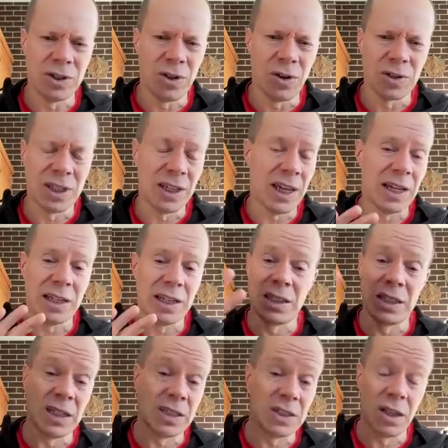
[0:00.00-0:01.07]
So toxic
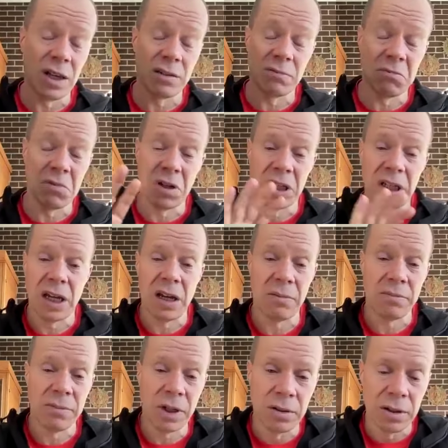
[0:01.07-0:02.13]
energy, it's like, okay,
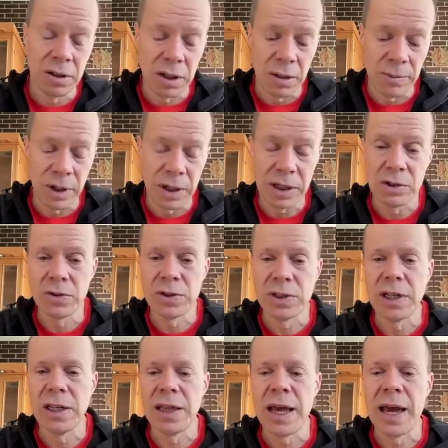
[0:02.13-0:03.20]
I'm not
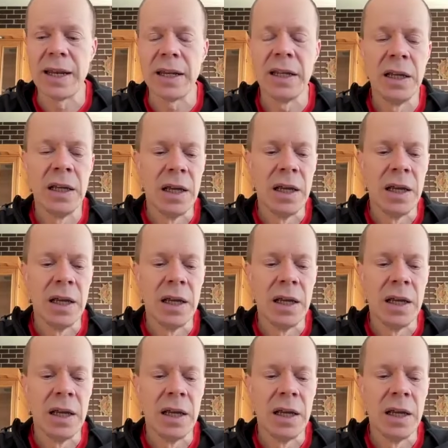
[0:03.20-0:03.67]
interested in that.